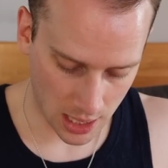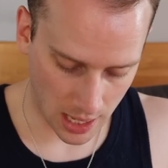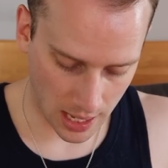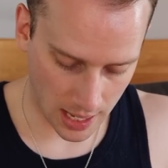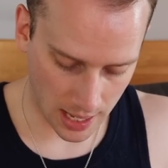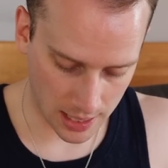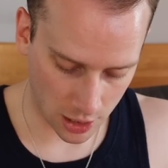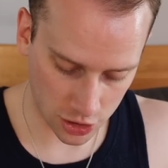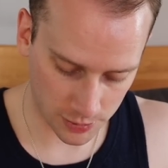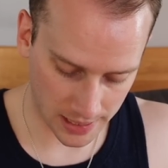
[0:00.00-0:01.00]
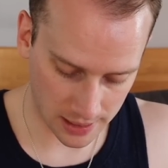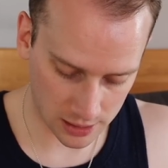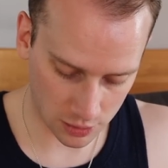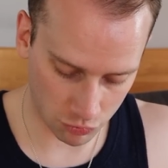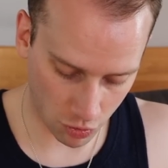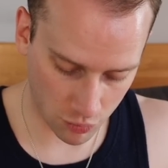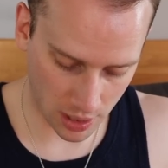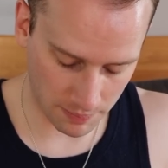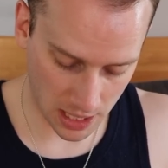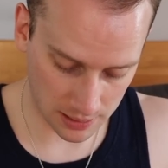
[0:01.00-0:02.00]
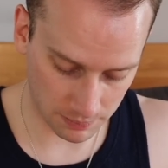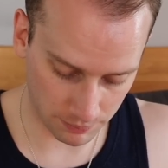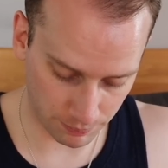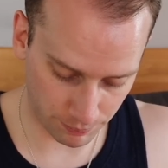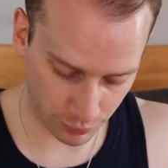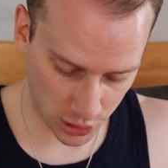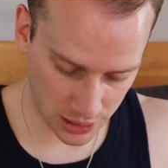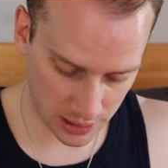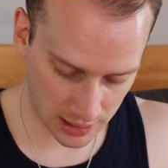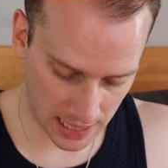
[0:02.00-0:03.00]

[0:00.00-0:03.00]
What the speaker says: and 100% grown and made in Britain,